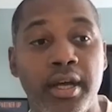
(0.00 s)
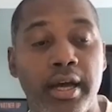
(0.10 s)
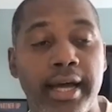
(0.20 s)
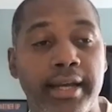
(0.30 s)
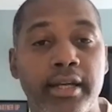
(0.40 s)

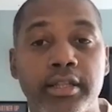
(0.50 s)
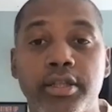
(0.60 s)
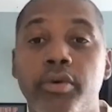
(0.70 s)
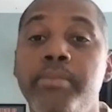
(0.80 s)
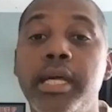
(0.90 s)
and
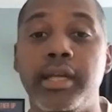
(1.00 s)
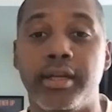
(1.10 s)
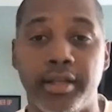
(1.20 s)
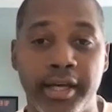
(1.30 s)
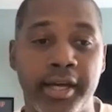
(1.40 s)
so
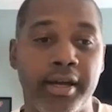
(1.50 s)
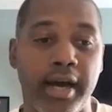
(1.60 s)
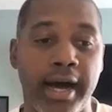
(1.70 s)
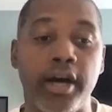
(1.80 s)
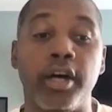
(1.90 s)
immediately
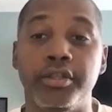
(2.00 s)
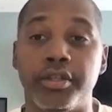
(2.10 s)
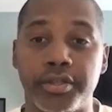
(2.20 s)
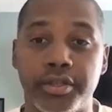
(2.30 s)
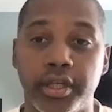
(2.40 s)
i
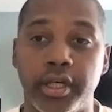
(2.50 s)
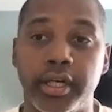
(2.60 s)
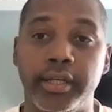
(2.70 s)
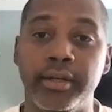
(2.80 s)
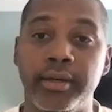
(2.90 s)

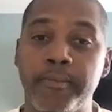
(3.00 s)
understood